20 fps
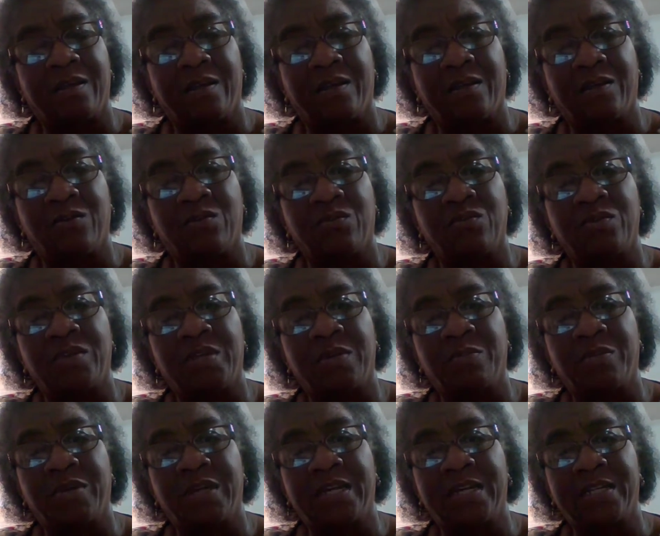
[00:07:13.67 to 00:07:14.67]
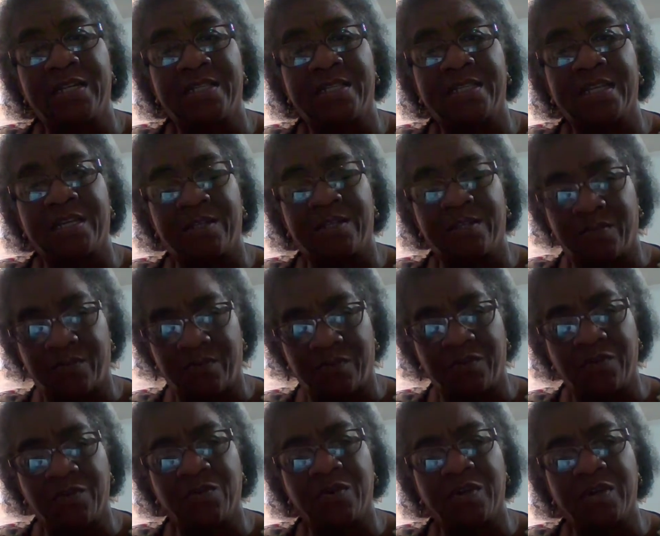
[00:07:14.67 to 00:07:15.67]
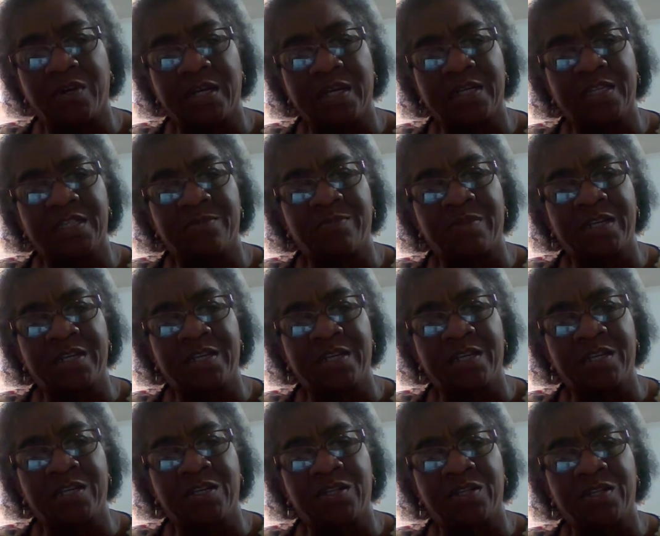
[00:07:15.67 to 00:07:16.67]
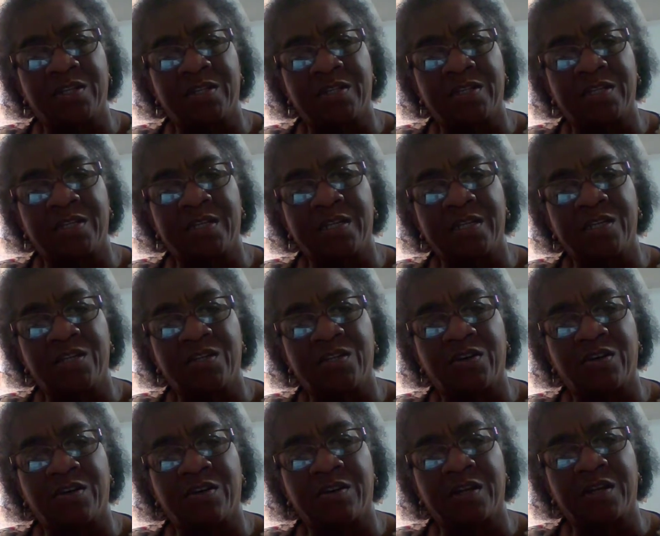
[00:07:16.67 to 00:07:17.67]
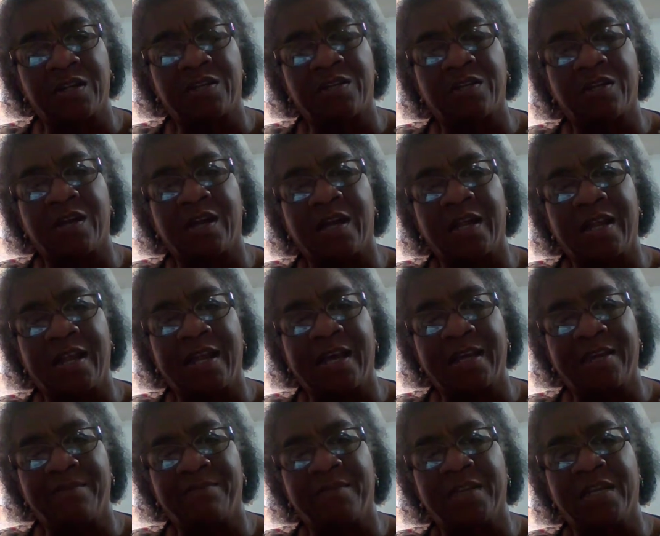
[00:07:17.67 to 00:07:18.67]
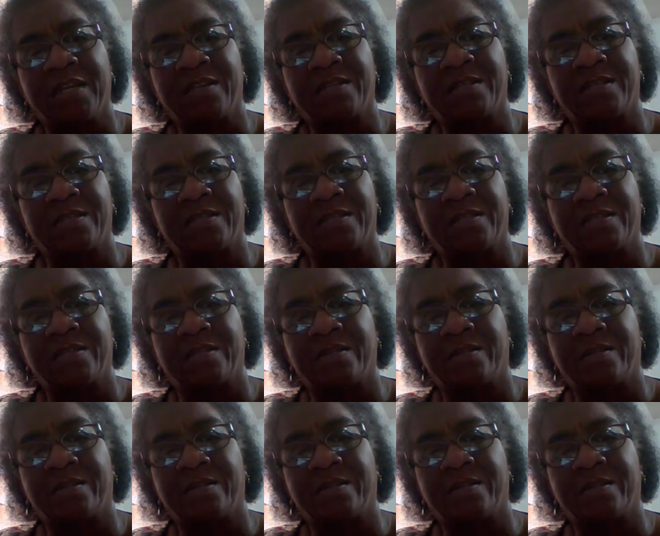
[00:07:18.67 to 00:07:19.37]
Rule number 8 says fewer expectations lead to greater aliveness.